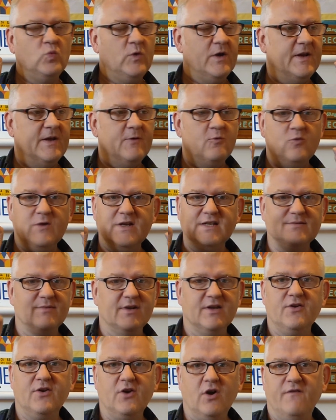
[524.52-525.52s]
in a
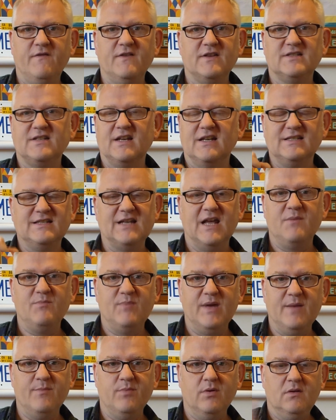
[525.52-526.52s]
reasonably good office, say
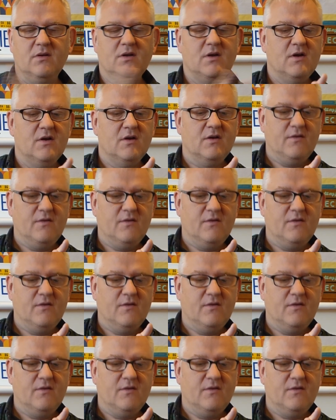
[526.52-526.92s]
10 people,